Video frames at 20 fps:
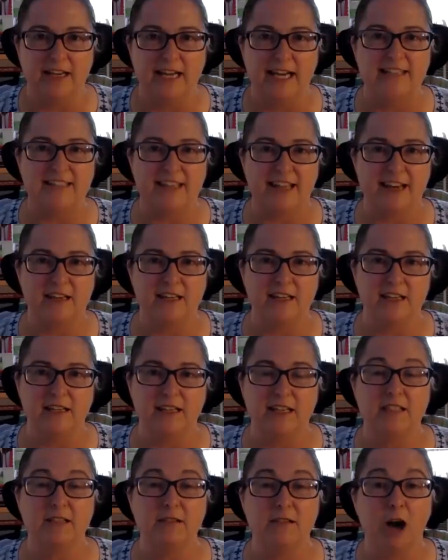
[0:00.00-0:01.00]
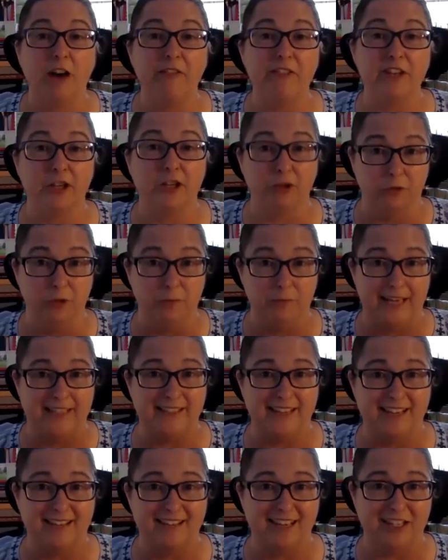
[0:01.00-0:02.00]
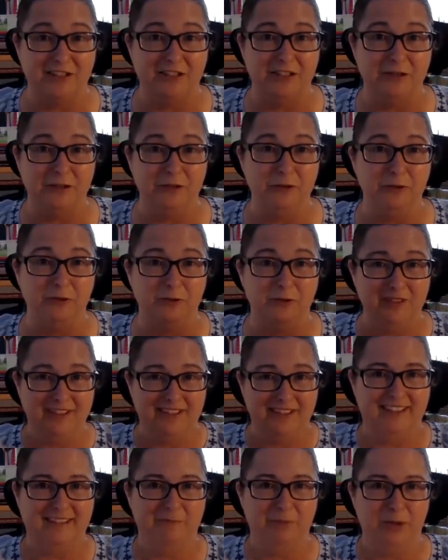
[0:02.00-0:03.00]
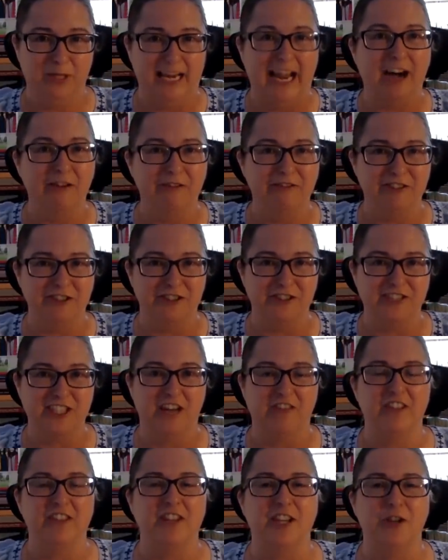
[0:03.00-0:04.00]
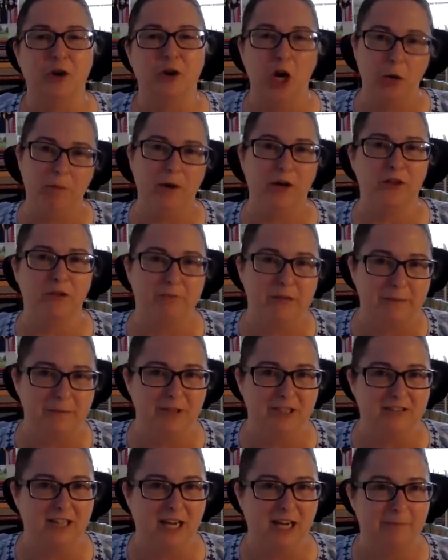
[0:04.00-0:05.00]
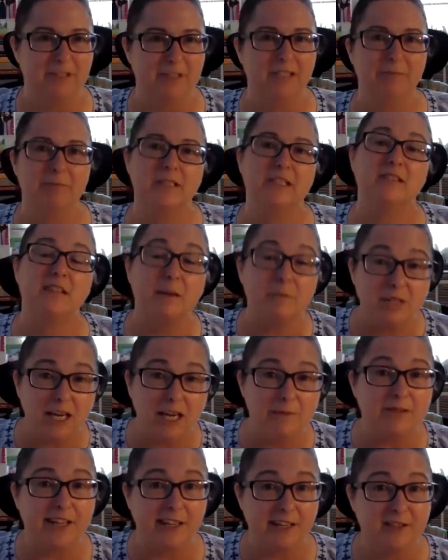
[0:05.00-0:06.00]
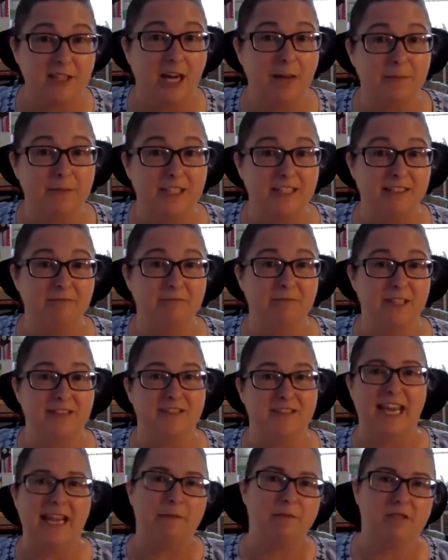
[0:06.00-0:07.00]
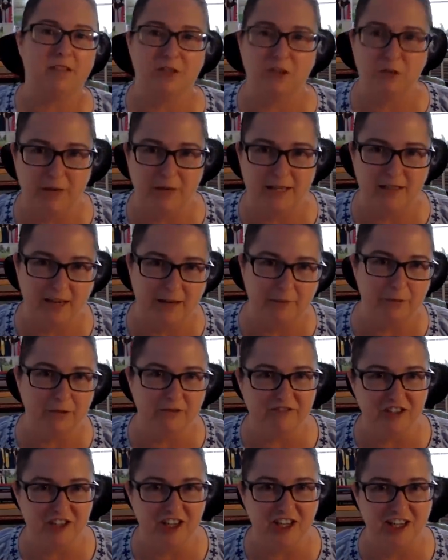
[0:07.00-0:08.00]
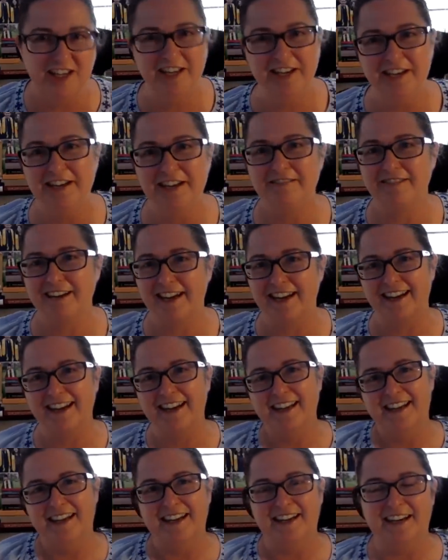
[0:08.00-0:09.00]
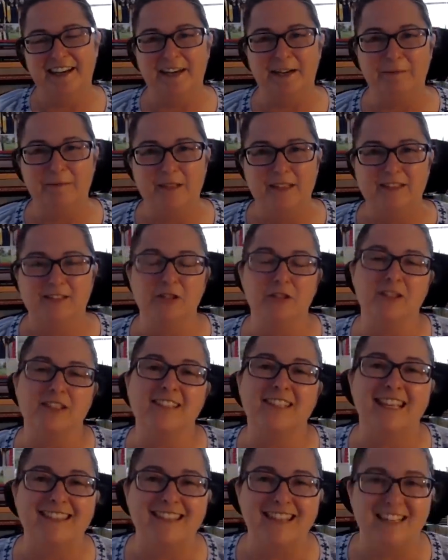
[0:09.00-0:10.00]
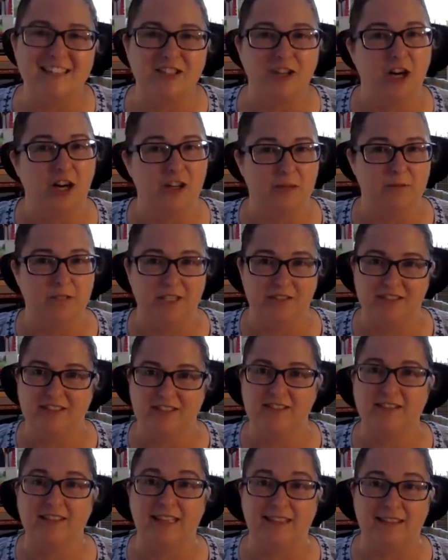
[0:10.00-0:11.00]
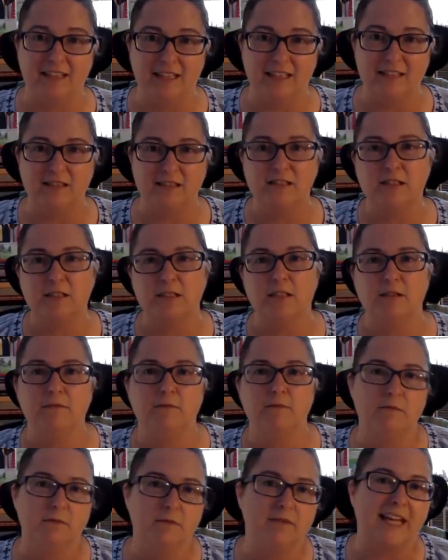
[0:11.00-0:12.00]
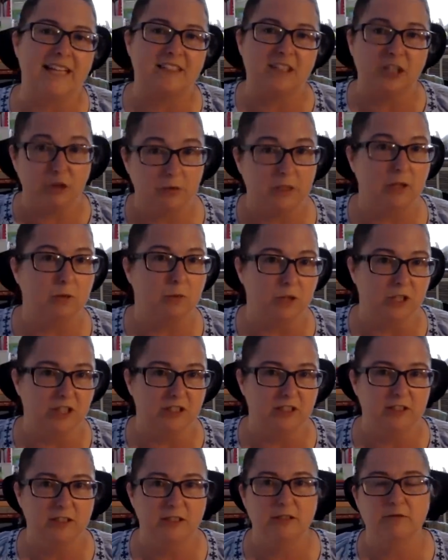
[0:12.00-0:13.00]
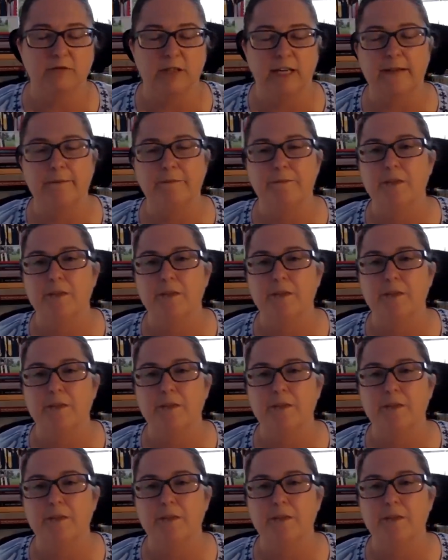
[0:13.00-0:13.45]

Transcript: identity, it's often a group identity that you put out for yourself and then you hope other people adopt it, but sometimes they adopt it with names that you might not prefer, right? Um, do the Scythians call themselves Scythians? That's a Greek word, right?